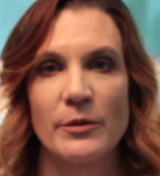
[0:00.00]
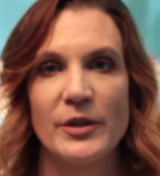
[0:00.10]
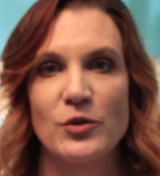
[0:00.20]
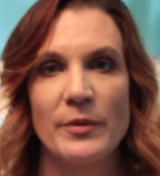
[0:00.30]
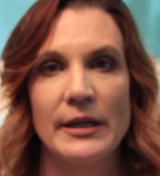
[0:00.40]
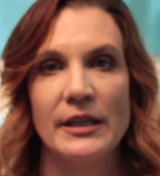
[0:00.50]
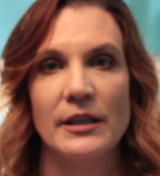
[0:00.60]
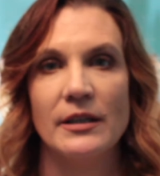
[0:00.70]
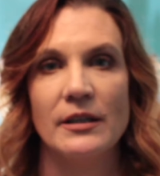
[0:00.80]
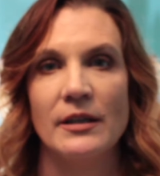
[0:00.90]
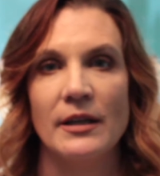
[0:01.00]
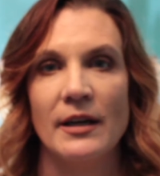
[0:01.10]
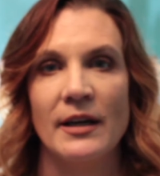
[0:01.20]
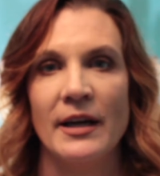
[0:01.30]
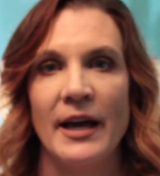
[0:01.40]
much money?
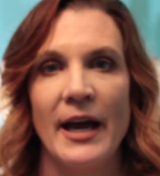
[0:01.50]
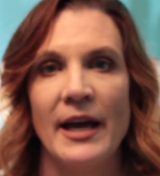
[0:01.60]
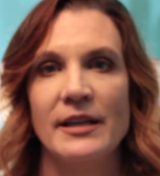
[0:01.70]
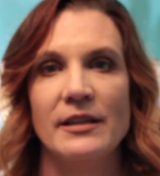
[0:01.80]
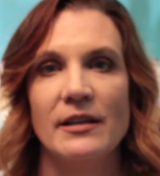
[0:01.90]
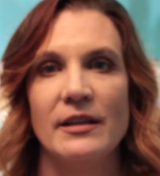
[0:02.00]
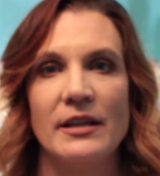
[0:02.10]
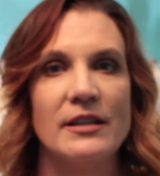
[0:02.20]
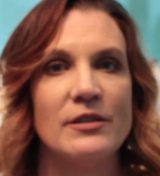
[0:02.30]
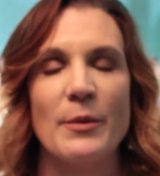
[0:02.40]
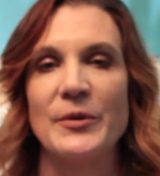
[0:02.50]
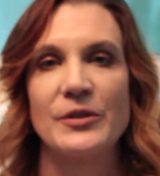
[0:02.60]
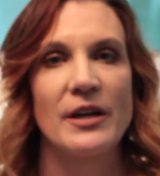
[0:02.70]
And he's almost